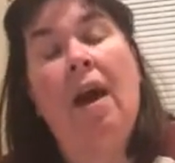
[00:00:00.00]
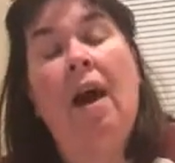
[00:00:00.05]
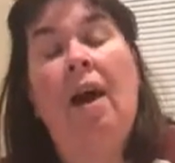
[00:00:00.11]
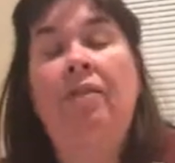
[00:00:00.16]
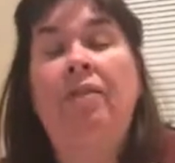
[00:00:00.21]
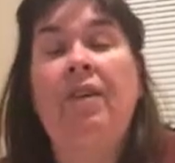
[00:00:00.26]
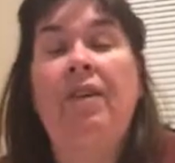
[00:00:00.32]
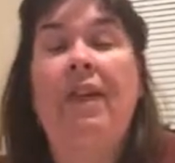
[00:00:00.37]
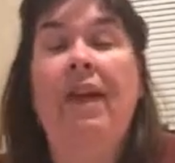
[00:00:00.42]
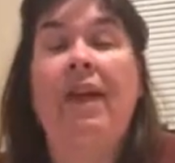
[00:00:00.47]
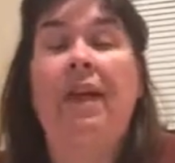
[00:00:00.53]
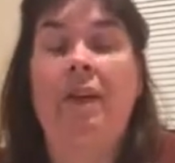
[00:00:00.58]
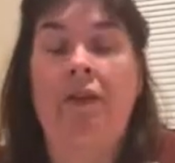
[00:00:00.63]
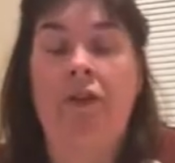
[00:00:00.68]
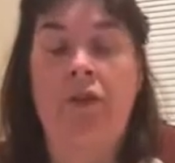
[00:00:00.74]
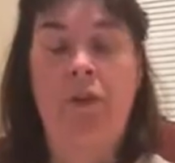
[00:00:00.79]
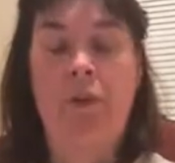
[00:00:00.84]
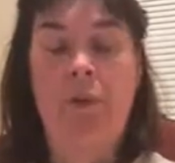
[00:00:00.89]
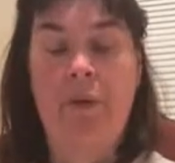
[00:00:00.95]
I feel
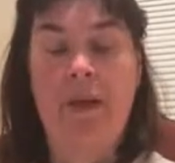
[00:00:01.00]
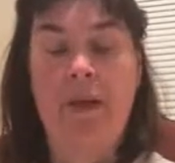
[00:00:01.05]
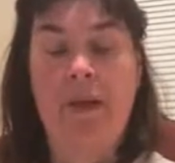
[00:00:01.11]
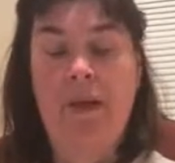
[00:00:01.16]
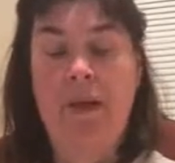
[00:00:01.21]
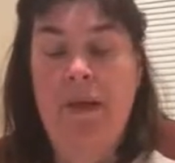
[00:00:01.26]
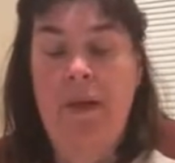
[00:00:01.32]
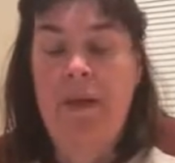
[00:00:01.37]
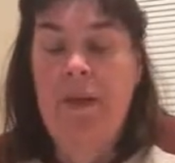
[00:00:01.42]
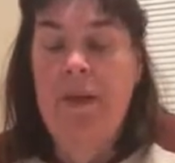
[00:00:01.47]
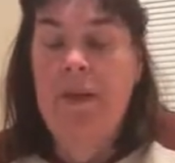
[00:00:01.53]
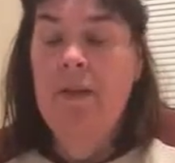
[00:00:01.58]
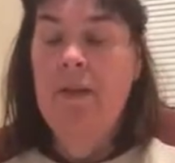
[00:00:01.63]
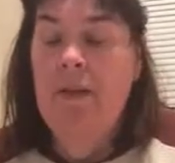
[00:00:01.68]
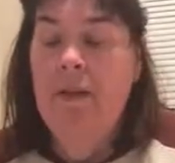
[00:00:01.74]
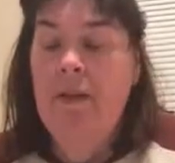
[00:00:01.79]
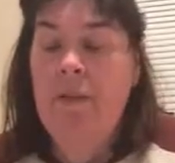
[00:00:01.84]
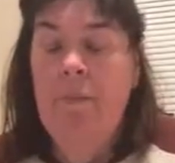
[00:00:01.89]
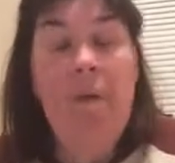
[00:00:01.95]
like doing
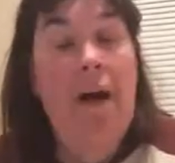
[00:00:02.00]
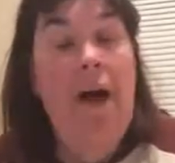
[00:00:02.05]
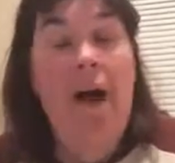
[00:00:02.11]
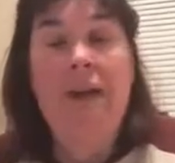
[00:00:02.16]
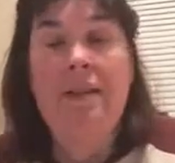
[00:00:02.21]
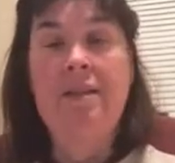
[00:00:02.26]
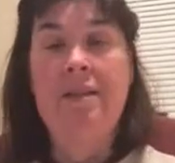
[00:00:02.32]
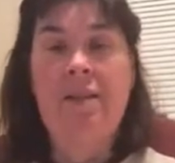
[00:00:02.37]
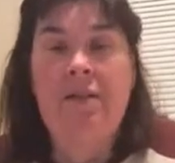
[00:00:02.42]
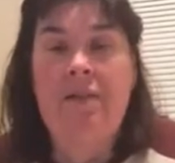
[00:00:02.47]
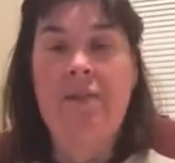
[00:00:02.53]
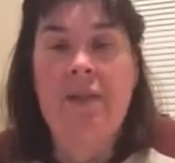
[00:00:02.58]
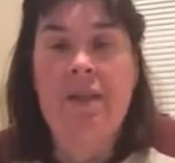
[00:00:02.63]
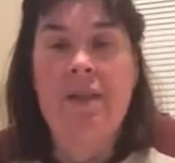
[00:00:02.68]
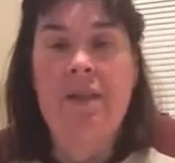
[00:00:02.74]
the boxes, for